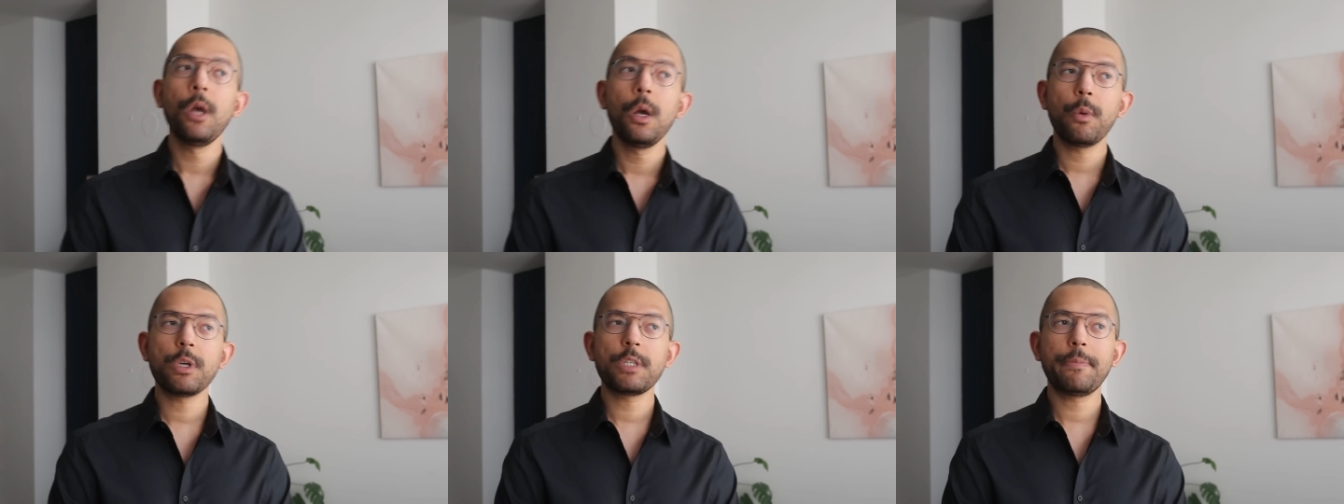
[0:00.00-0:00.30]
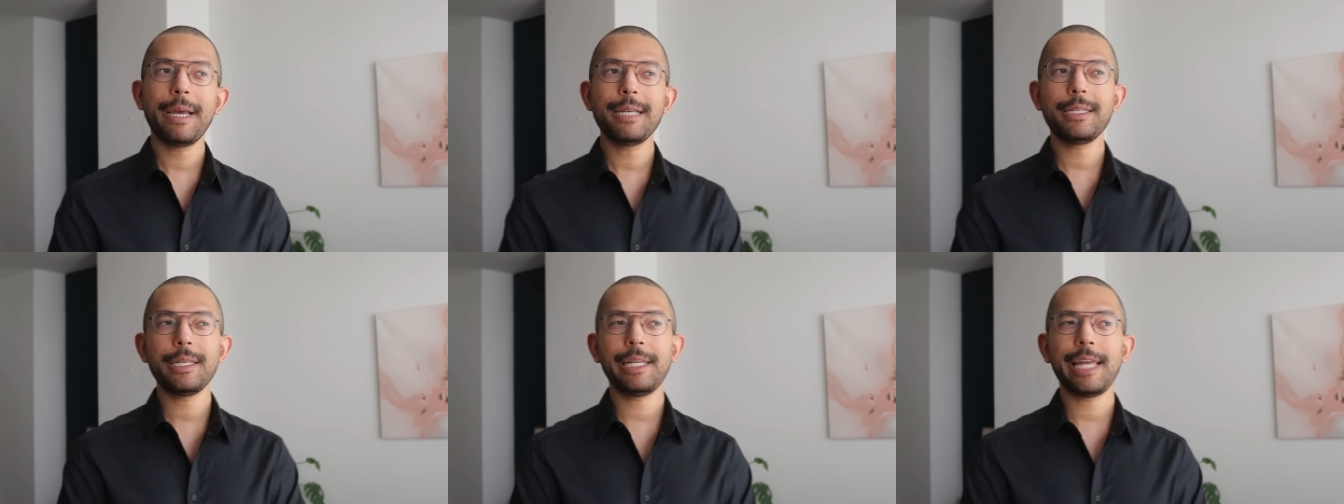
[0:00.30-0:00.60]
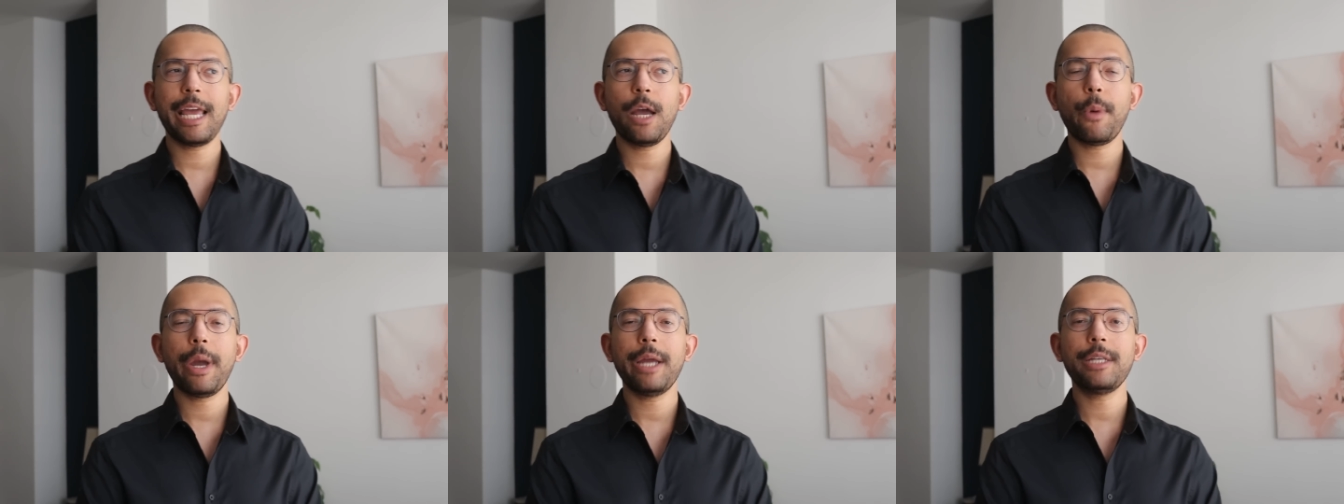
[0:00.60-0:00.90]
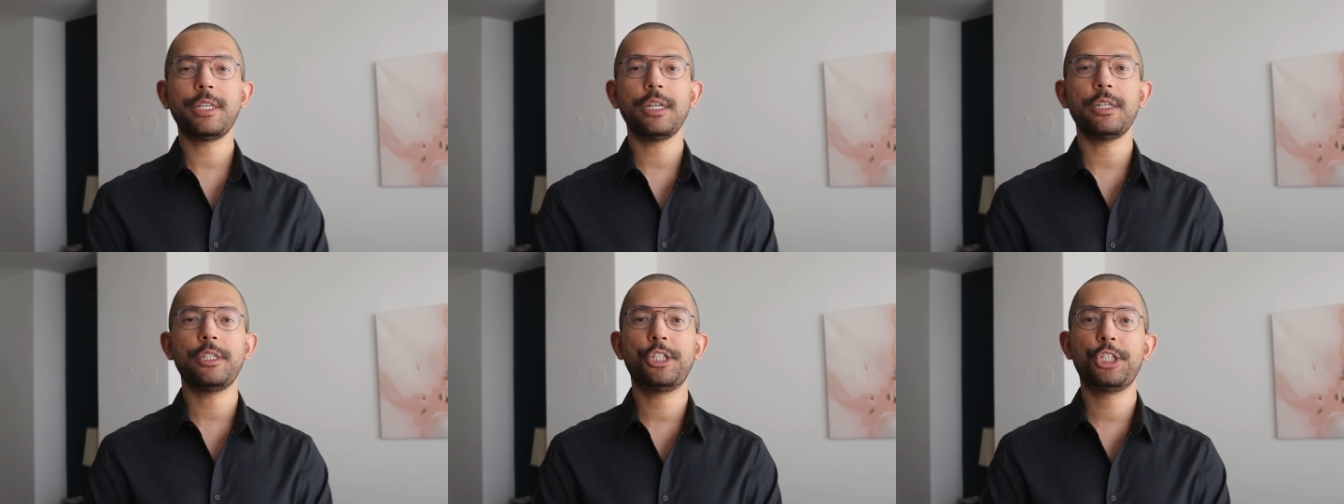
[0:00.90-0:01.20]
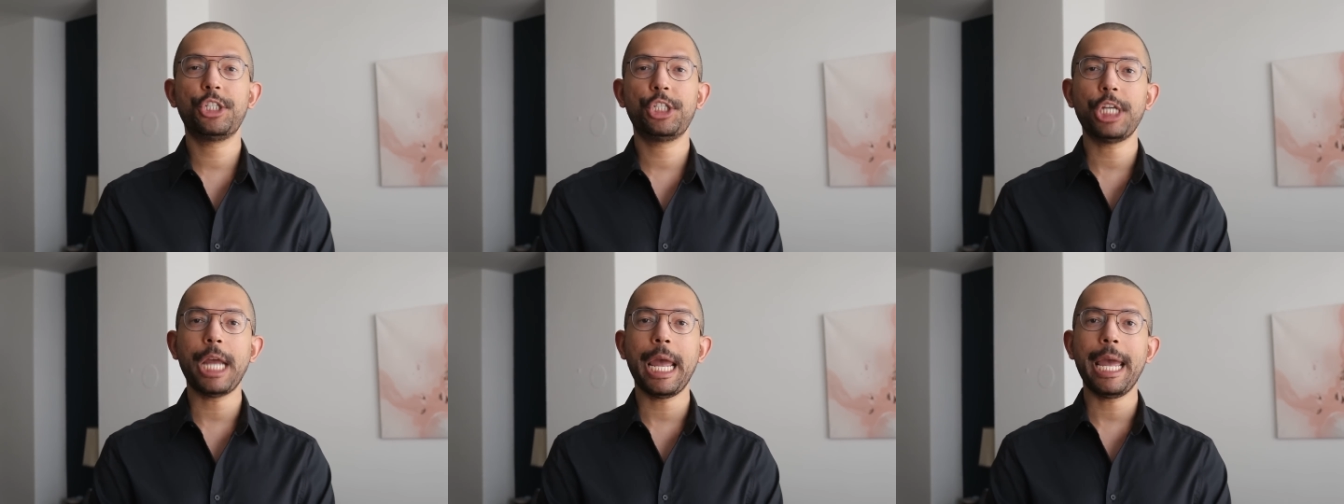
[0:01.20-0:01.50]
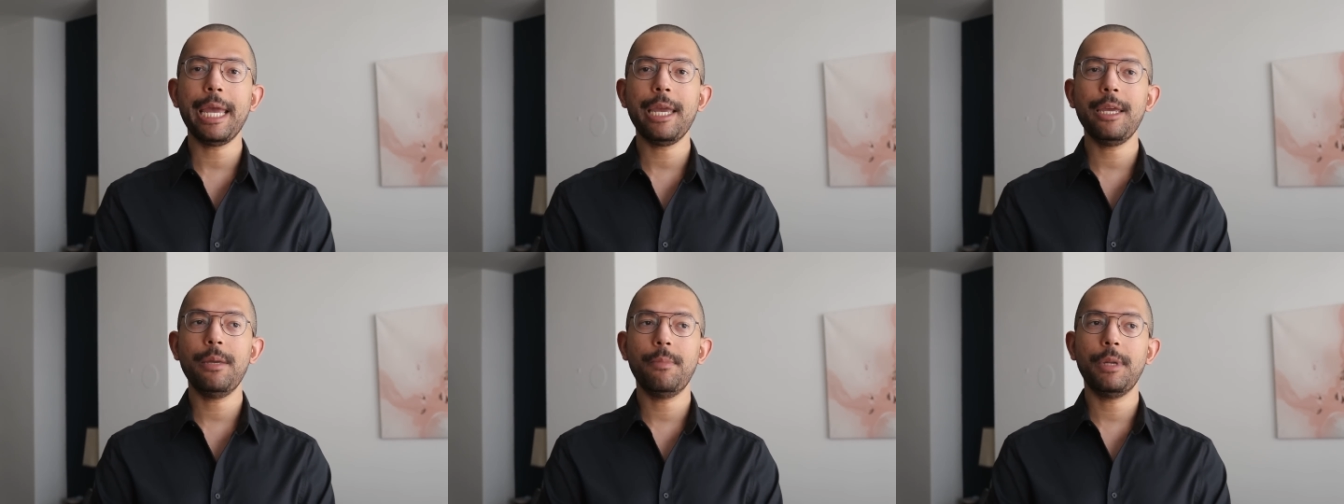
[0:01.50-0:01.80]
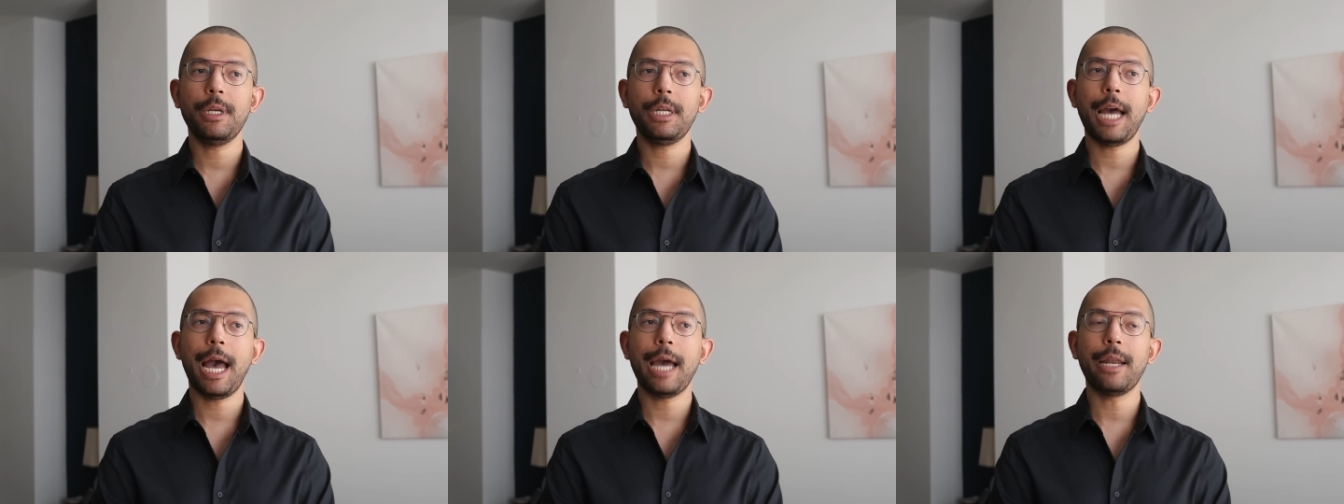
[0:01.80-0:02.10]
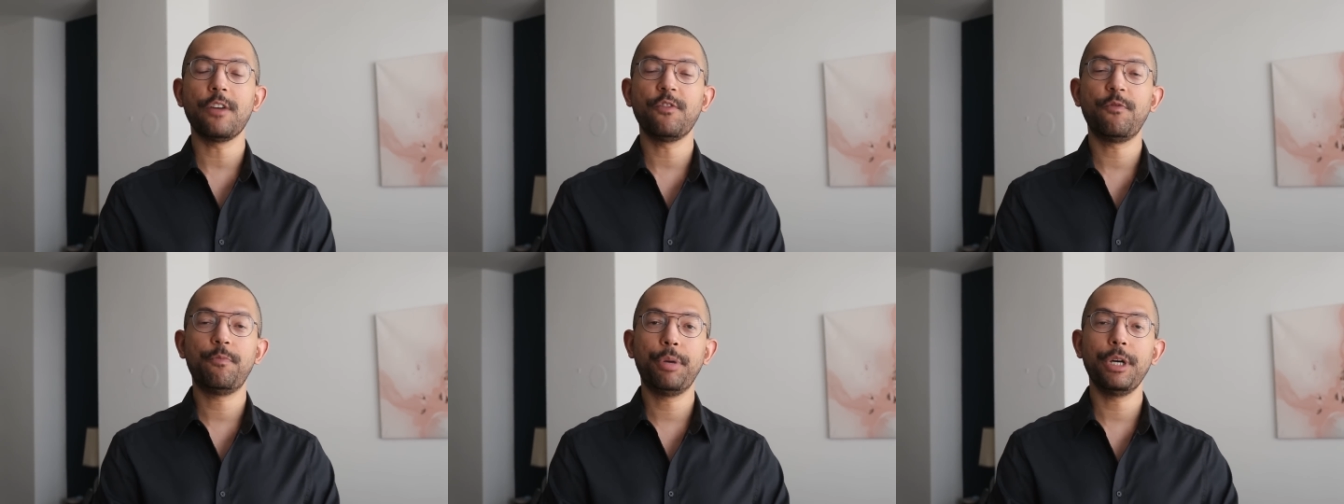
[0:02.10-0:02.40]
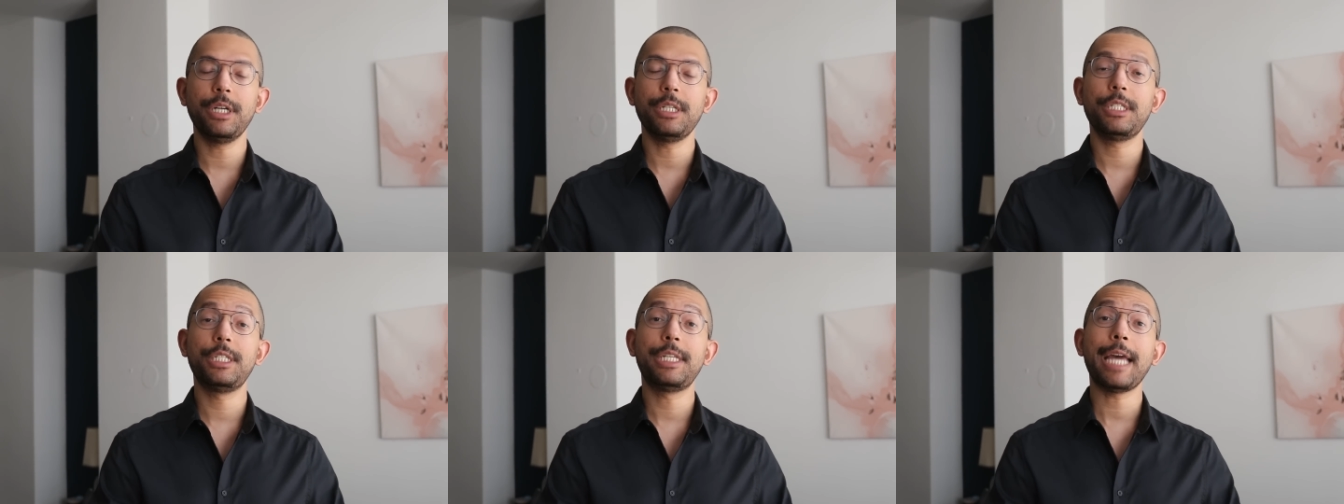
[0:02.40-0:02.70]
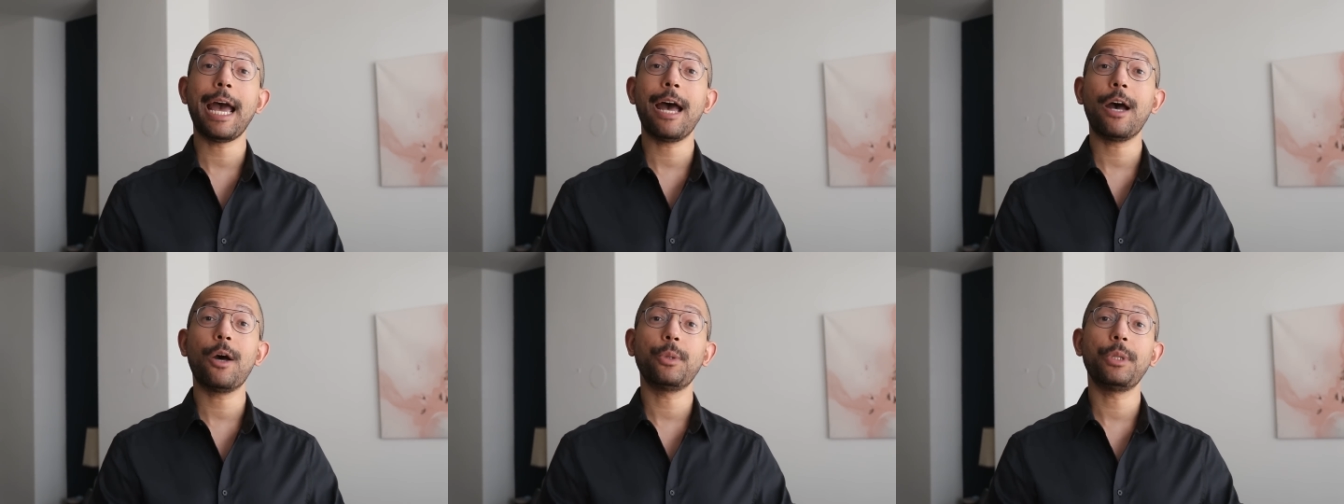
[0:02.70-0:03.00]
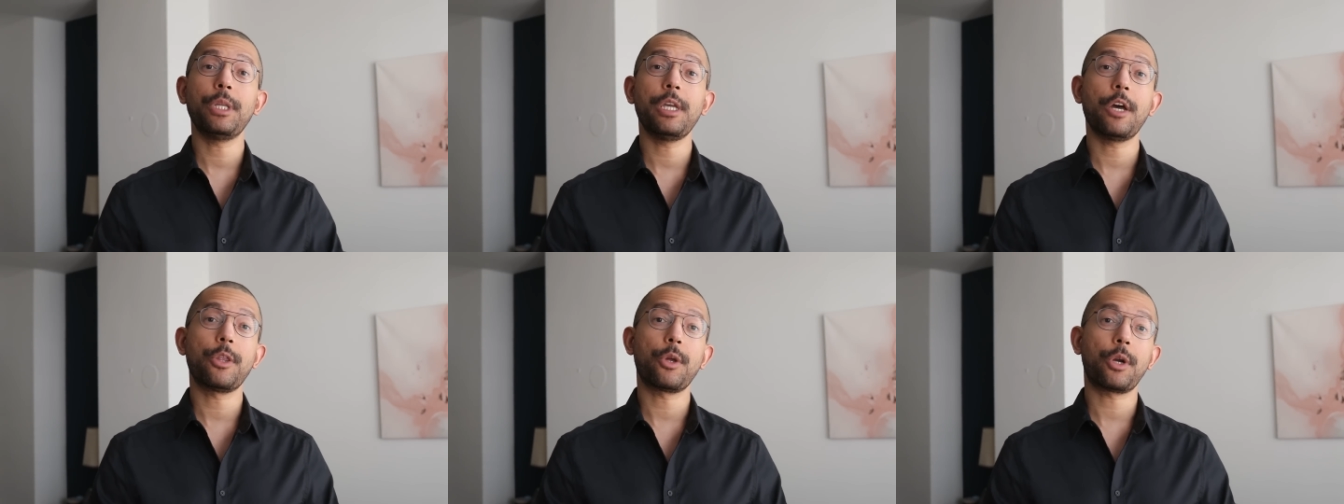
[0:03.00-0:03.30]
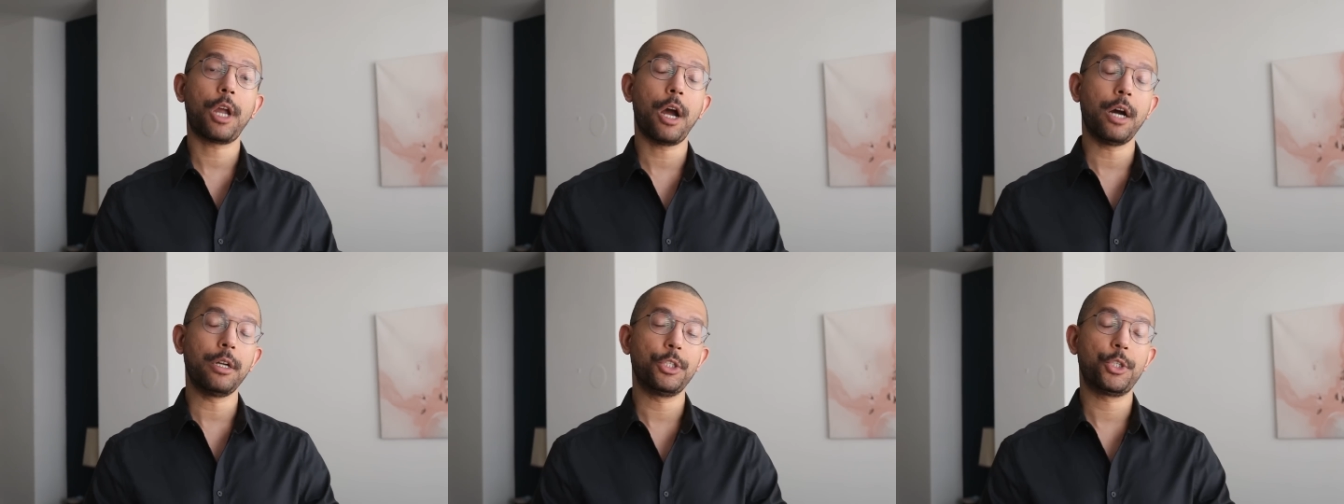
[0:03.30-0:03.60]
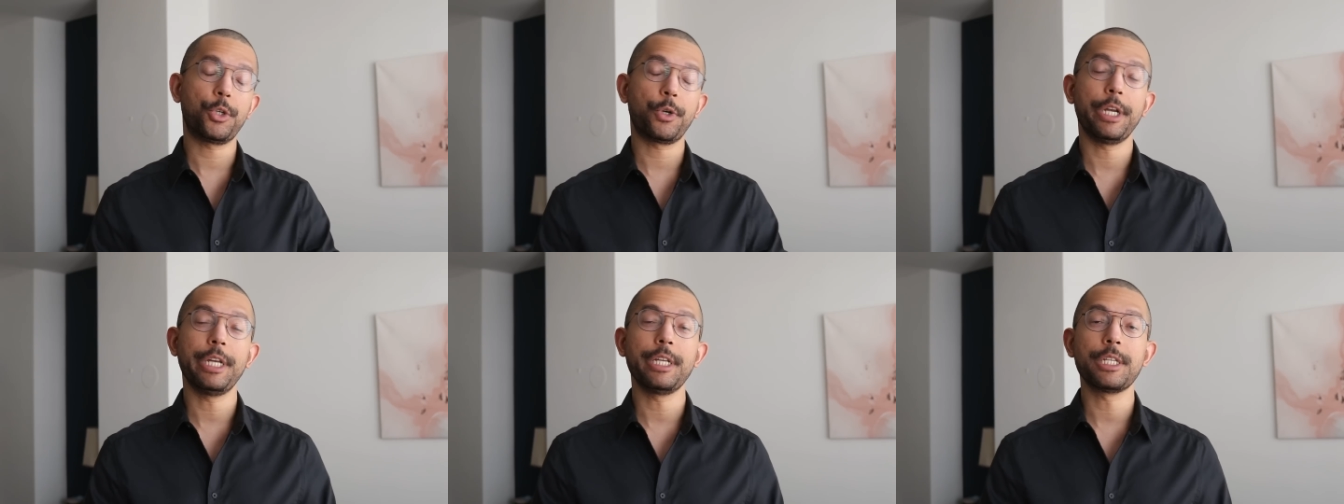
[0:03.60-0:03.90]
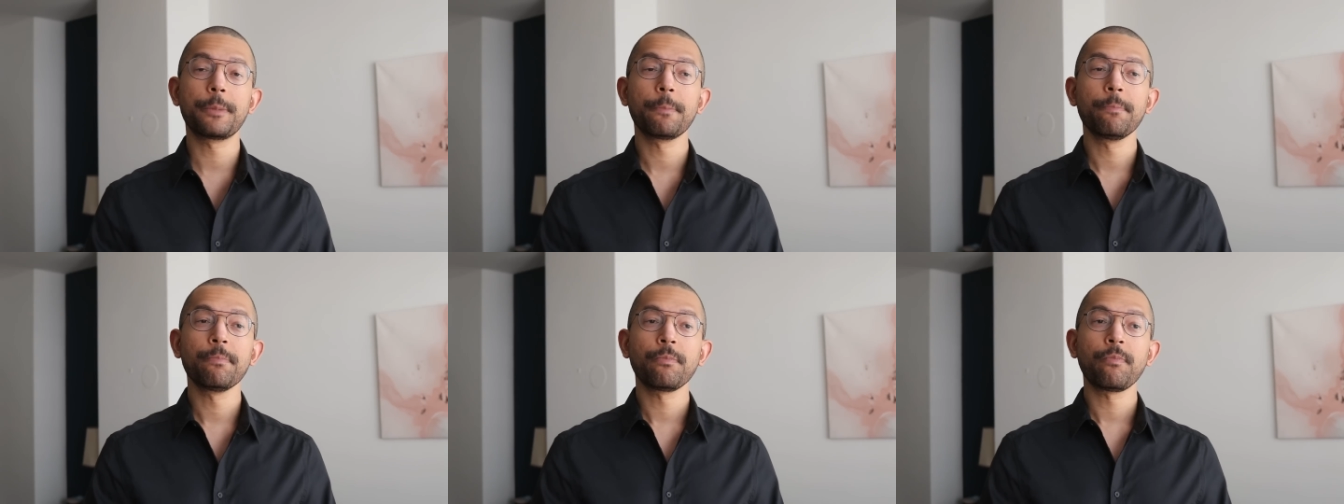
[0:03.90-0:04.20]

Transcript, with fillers: was basically a way to shame and kind of put down the other countries